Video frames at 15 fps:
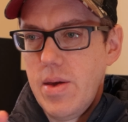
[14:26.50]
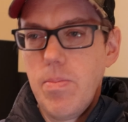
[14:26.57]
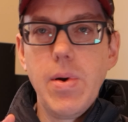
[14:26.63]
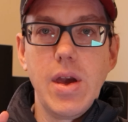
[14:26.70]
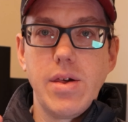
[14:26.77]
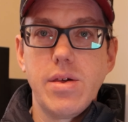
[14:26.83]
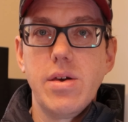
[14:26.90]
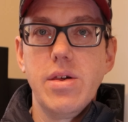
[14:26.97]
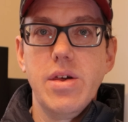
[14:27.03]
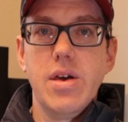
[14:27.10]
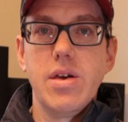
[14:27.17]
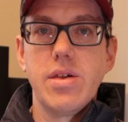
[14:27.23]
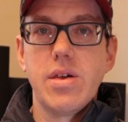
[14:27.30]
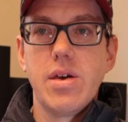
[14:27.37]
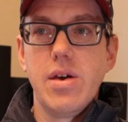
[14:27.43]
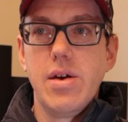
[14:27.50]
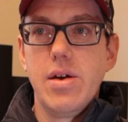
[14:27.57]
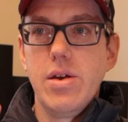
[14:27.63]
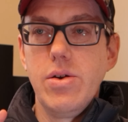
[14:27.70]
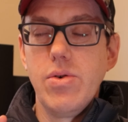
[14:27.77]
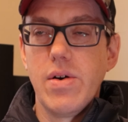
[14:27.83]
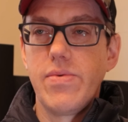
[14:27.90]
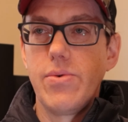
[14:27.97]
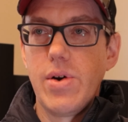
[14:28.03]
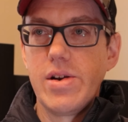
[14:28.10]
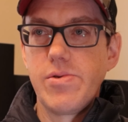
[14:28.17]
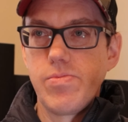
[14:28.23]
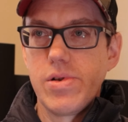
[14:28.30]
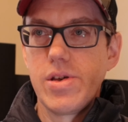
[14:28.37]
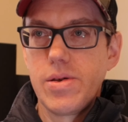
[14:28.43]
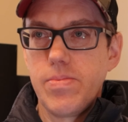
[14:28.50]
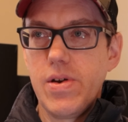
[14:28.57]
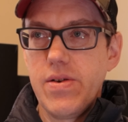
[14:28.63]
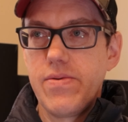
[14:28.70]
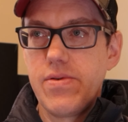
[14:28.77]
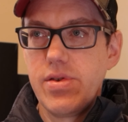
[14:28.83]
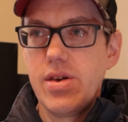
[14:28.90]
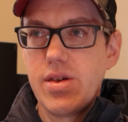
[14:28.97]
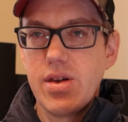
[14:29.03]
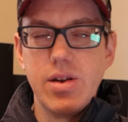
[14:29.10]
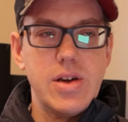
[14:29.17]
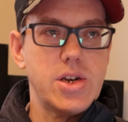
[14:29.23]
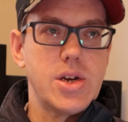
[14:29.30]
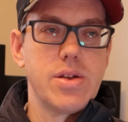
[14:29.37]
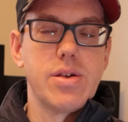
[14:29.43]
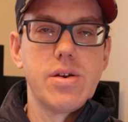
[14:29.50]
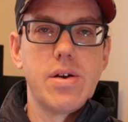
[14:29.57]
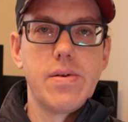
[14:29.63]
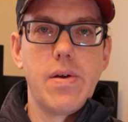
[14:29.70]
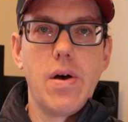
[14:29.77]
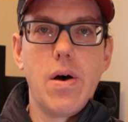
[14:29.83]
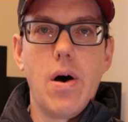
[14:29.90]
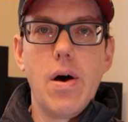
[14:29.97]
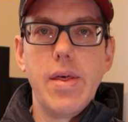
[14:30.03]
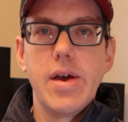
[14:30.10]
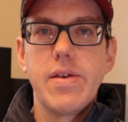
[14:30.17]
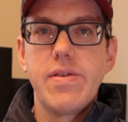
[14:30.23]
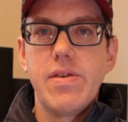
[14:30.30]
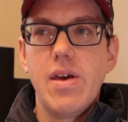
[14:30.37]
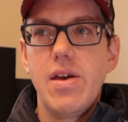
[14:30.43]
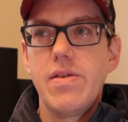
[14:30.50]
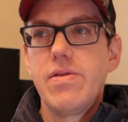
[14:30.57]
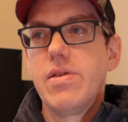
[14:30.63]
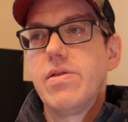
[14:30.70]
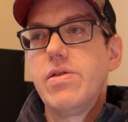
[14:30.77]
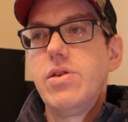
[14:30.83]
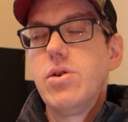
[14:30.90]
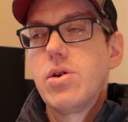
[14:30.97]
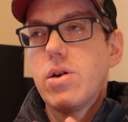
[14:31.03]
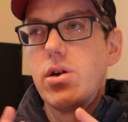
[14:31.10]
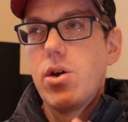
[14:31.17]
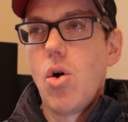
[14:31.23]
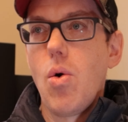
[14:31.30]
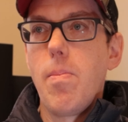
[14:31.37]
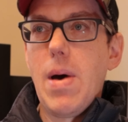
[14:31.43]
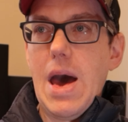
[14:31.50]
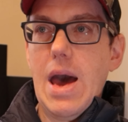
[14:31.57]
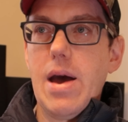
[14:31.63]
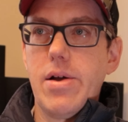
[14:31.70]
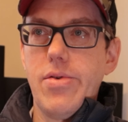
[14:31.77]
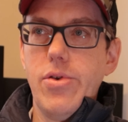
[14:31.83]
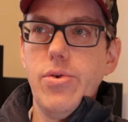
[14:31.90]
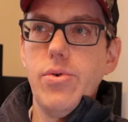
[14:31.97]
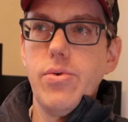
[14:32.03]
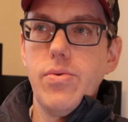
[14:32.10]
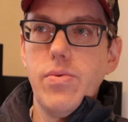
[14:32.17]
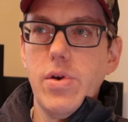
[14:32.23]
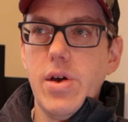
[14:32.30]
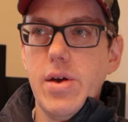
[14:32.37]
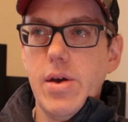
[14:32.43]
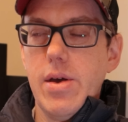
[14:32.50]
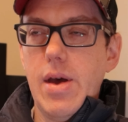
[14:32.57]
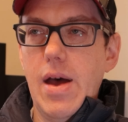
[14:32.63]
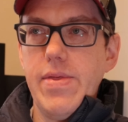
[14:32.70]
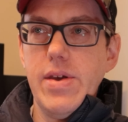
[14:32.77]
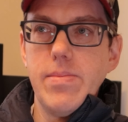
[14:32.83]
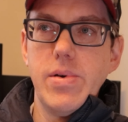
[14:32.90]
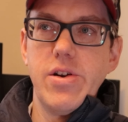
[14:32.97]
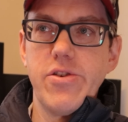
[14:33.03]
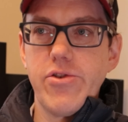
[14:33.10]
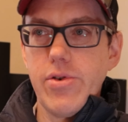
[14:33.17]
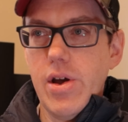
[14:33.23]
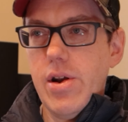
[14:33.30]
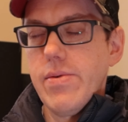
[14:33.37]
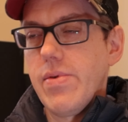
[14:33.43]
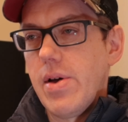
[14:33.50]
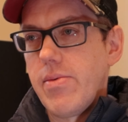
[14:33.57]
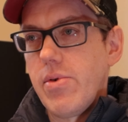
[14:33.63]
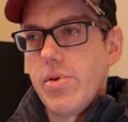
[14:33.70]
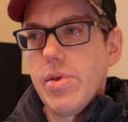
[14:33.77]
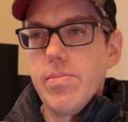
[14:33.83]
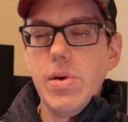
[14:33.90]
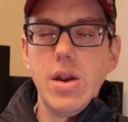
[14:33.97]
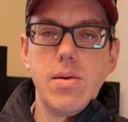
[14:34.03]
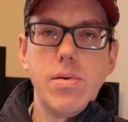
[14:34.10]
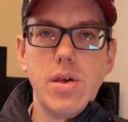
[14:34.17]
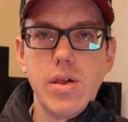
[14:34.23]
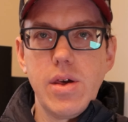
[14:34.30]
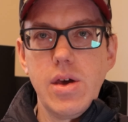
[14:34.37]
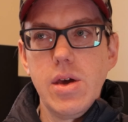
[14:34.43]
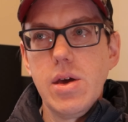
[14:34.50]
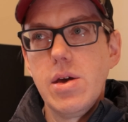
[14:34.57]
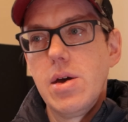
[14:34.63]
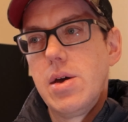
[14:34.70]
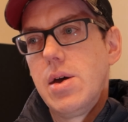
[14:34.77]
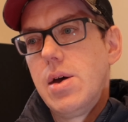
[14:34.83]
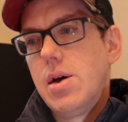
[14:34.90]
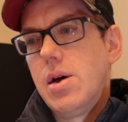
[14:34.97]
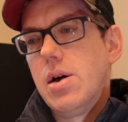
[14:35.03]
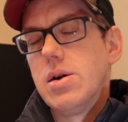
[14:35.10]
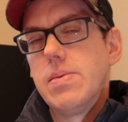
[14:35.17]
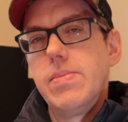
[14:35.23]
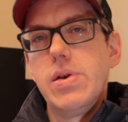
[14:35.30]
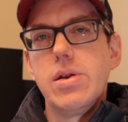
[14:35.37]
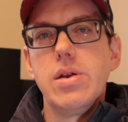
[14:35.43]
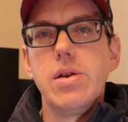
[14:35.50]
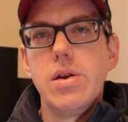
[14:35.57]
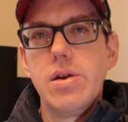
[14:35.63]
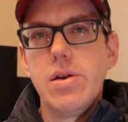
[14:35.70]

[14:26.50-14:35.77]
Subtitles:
basically says you have the right to participate for these conditions. All that says is you can go back to, at the administrative level, the BWC, the